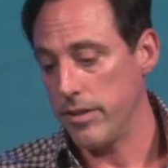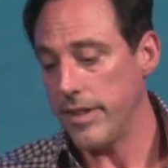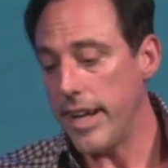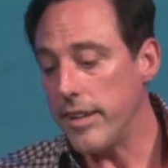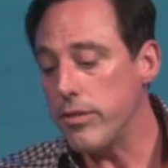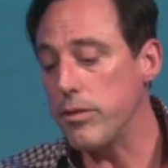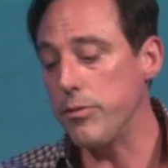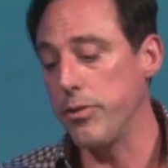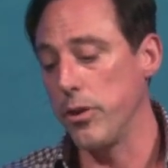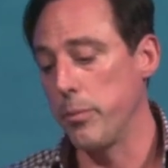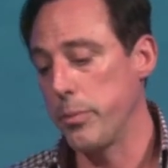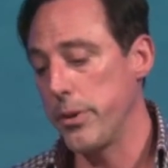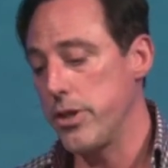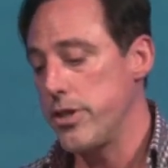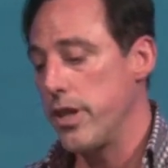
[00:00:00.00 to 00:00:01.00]
It's nice to
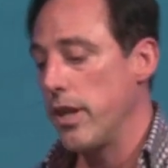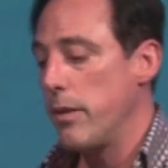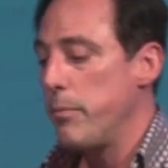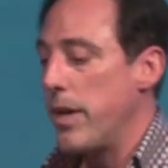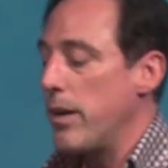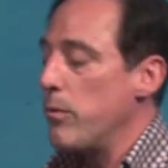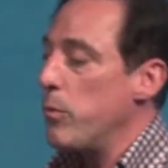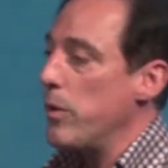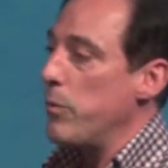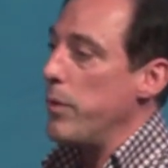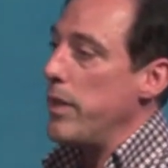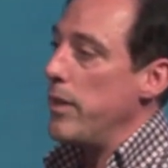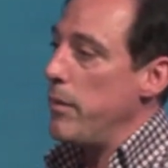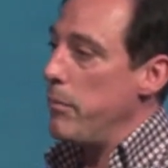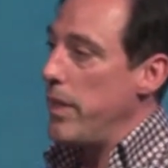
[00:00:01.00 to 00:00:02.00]
feel appreciated, but
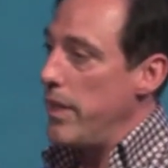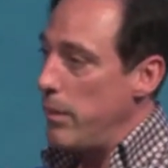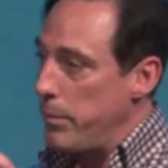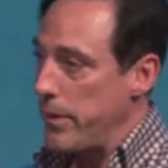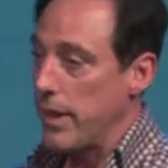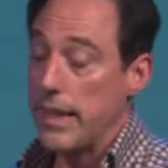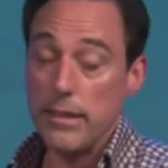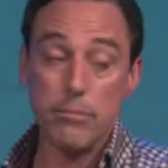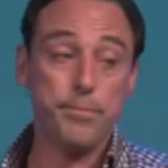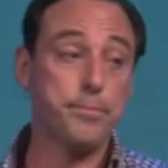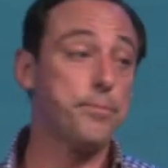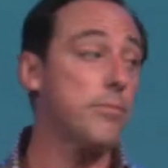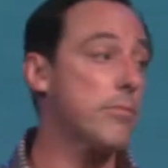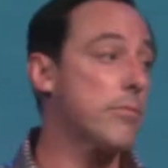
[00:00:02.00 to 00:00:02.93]
when we manipulate,